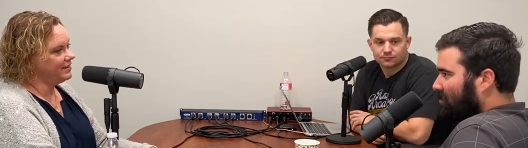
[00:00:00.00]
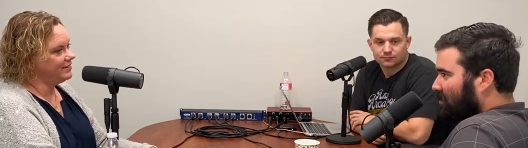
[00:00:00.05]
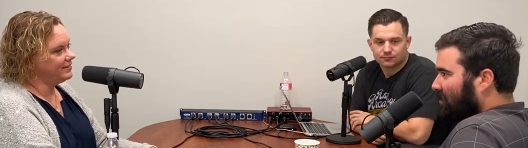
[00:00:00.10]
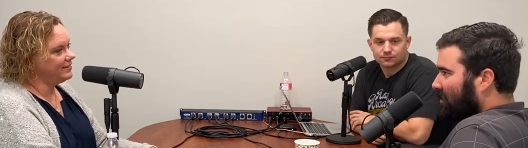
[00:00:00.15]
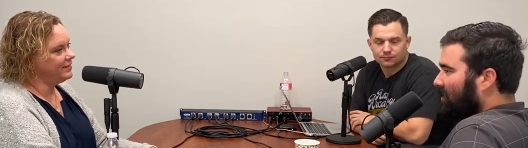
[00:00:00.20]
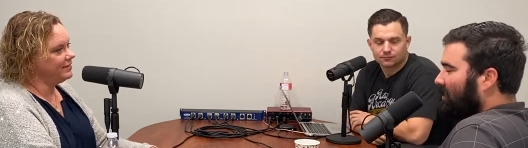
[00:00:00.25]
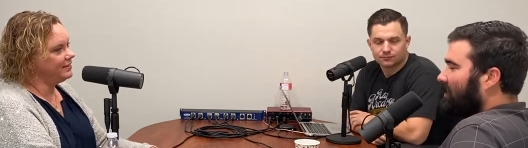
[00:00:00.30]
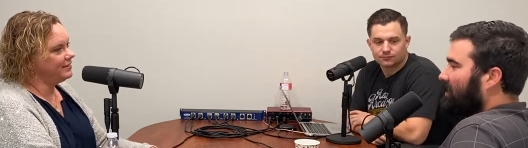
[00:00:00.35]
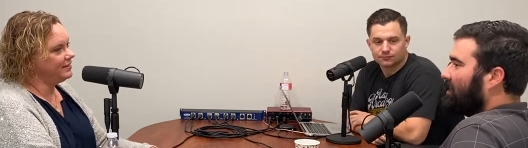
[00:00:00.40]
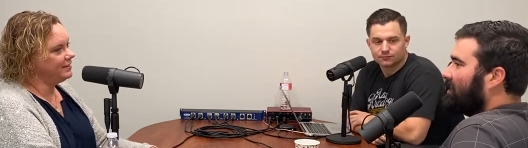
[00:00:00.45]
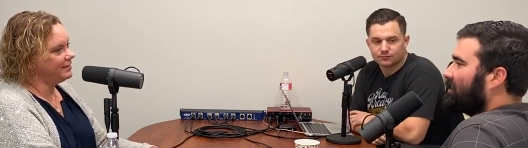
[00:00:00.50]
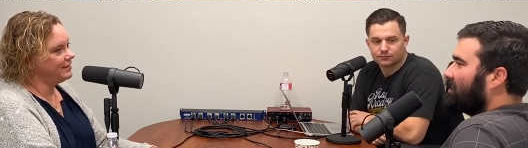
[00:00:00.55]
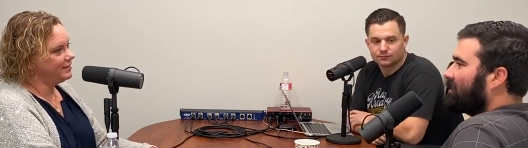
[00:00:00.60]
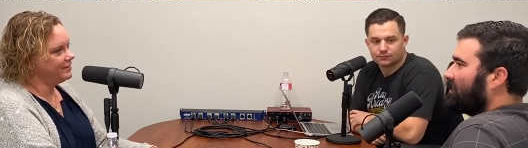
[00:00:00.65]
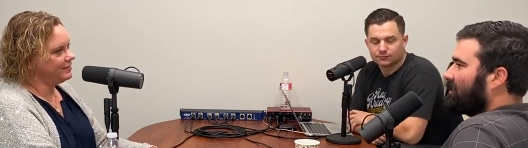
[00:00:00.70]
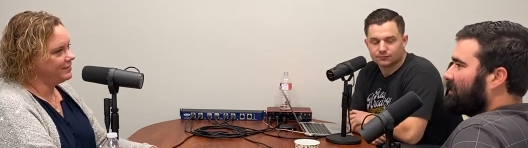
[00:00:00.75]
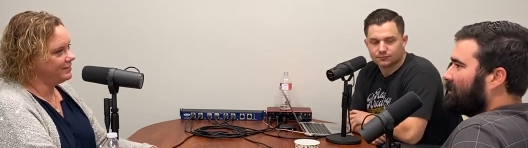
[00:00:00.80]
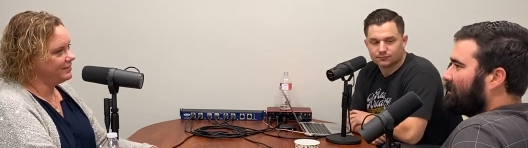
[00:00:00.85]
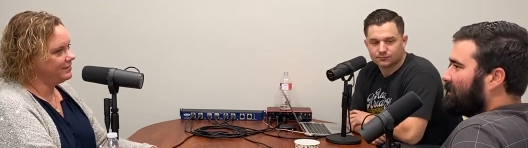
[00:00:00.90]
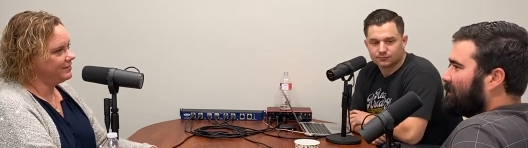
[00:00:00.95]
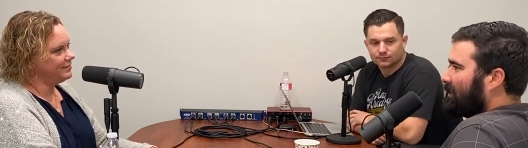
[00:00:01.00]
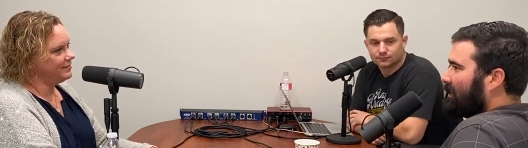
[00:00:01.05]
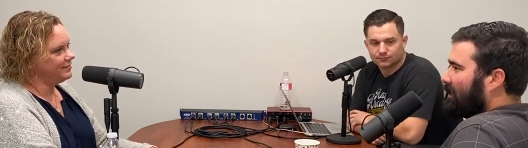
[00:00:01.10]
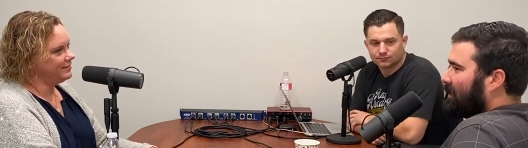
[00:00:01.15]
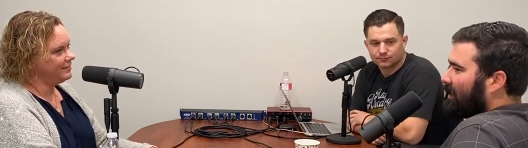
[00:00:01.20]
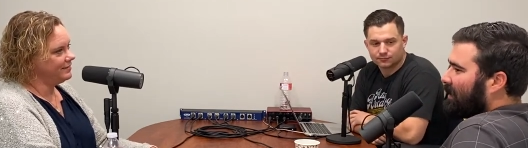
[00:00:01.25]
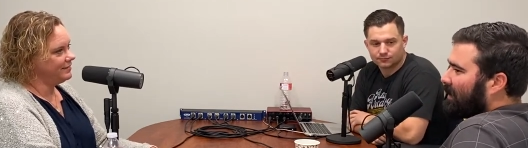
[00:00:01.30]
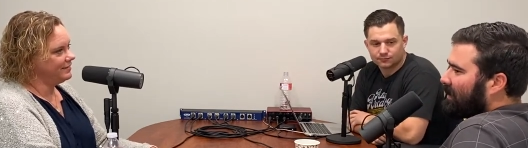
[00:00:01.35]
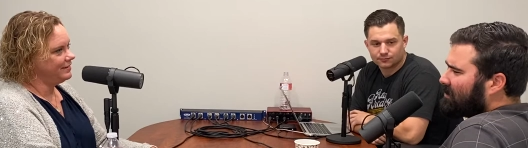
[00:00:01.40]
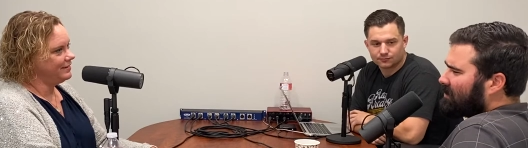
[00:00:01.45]
Speaker 1: enjoy this and
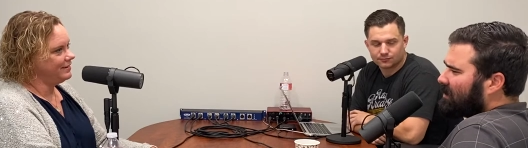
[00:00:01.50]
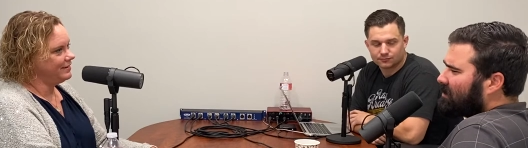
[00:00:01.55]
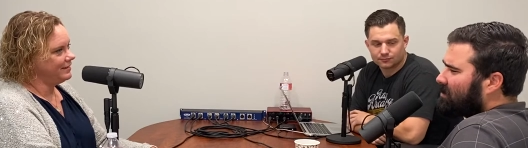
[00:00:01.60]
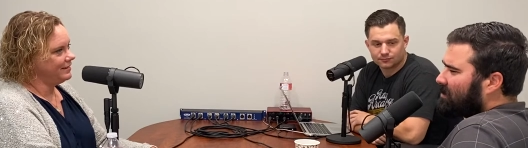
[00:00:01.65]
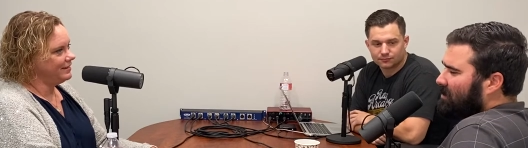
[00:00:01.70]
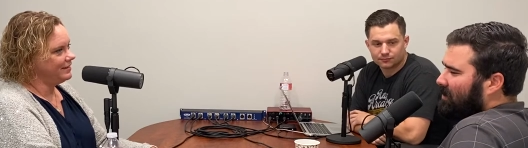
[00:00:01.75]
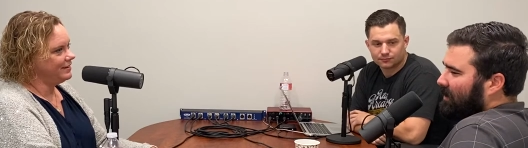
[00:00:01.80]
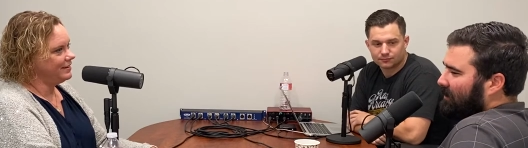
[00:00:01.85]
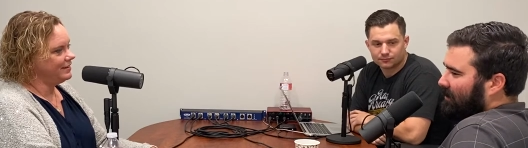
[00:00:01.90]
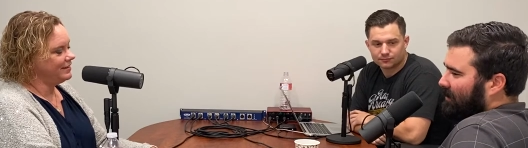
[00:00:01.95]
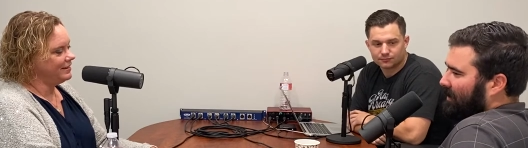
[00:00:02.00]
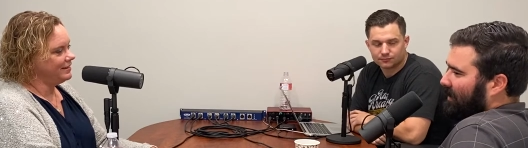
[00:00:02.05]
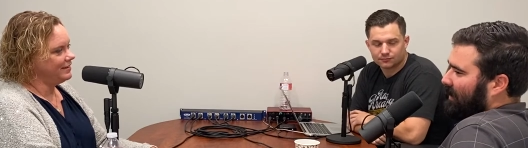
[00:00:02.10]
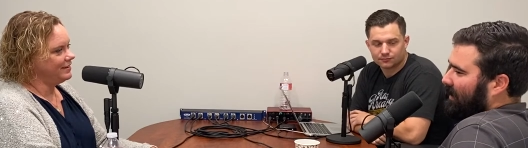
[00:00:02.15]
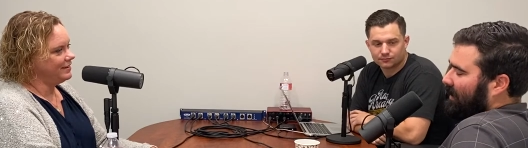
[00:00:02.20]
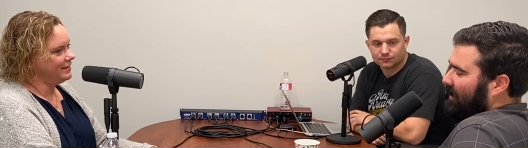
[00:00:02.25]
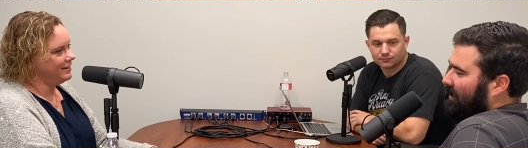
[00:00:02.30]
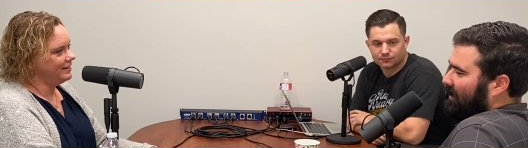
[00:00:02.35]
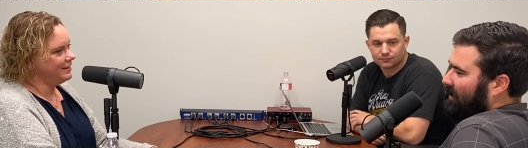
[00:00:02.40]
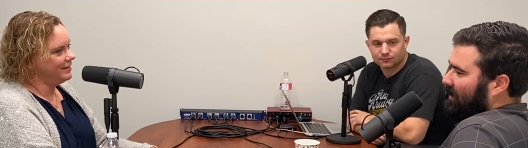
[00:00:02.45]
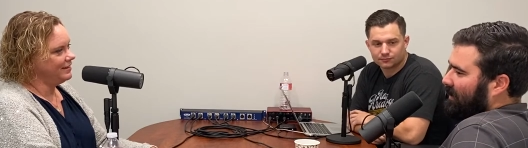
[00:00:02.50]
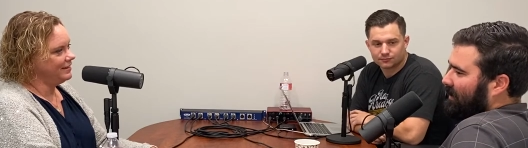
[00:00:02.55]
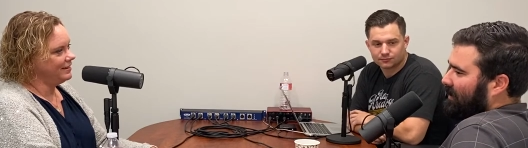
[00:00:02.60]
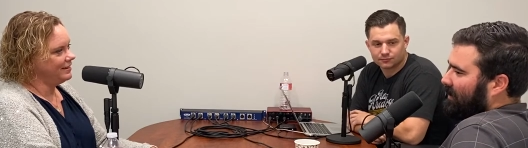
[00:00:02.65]
it's also I feel like uh,